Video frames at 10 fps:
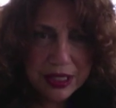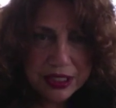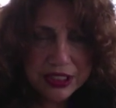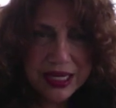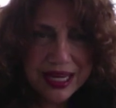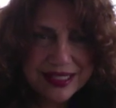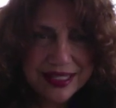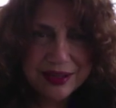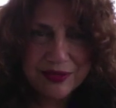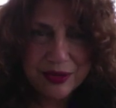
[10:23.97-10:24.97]
She has
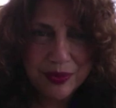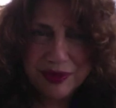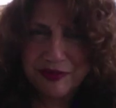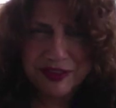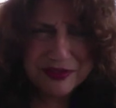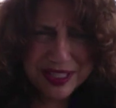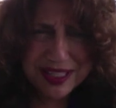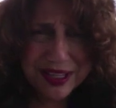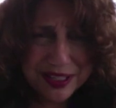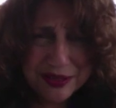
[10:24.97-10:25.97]
interviewed,
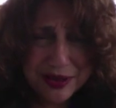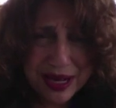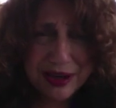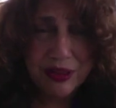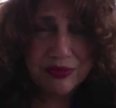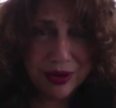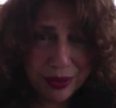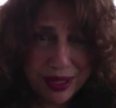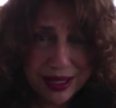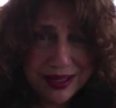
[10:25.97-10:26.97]
1,500 and
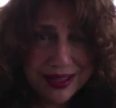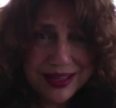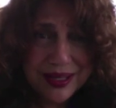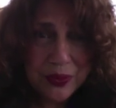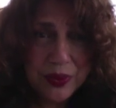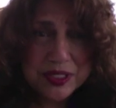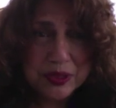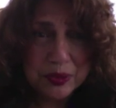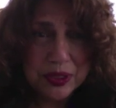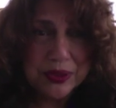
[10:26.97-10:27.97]
growing
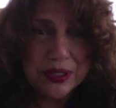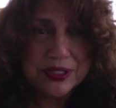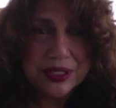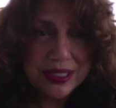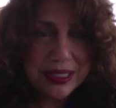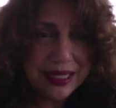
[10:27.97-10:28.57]
whistleblowers,